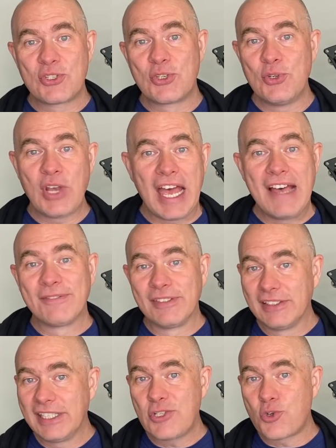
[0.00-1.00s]
soon have
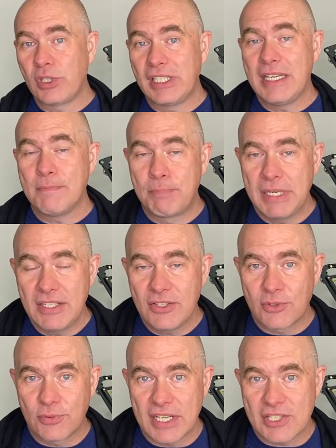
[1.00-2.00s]
literally
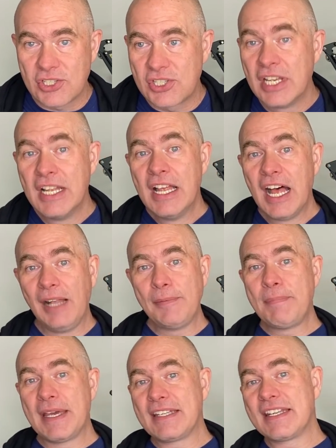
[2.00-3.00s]
been crushed. I'll
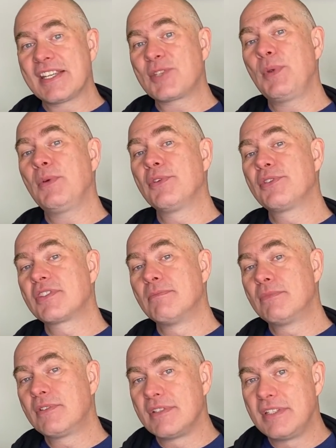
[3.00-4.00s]
be back next week with
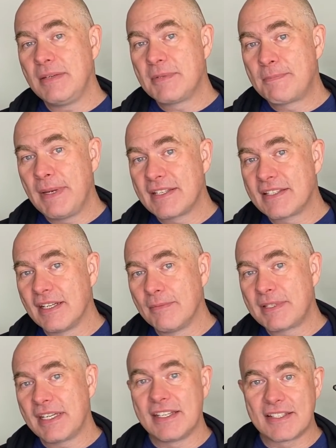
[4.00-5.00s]
some more Deep Space
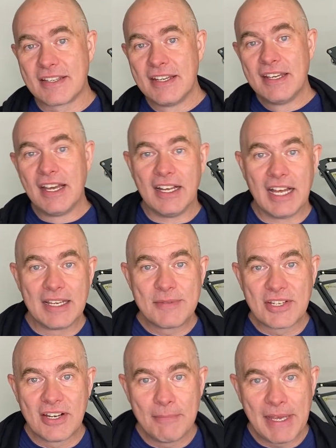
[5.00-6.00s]
updates. I'm
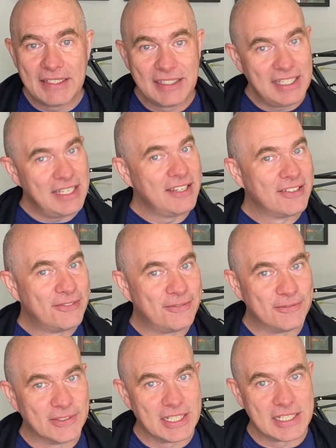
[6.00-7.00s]
Scott Manley.
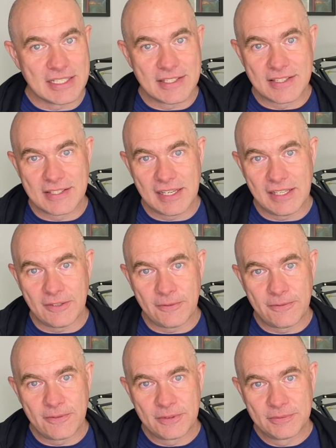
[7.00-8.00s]
Fly
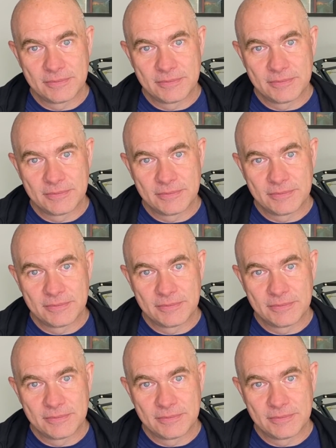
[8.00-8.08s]
safe.